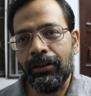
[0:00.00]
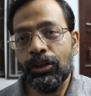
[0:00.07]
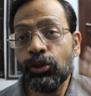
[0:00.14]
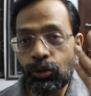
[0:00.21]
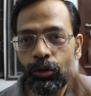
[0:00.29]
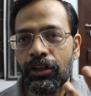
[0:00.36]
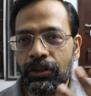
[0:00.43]

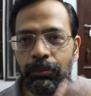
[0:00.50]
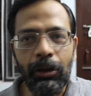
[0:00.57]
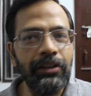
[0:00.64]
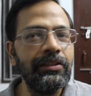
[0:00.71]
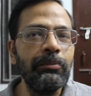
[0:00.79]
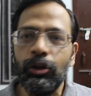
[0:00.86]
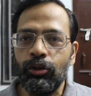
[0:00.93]
insurance
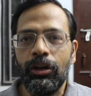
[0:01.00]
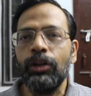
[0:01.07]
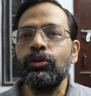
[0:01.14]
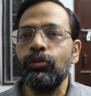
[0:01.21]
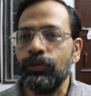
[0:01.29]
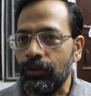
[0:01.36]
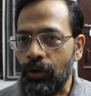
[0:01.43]
policy, but you cannot
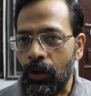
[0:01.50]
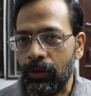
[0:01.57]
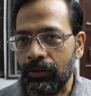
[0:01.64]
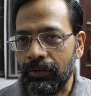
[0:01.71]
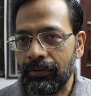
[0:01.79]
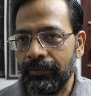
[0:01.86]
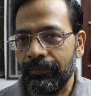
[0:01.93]
choose your
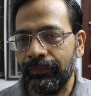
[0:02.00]
doctor.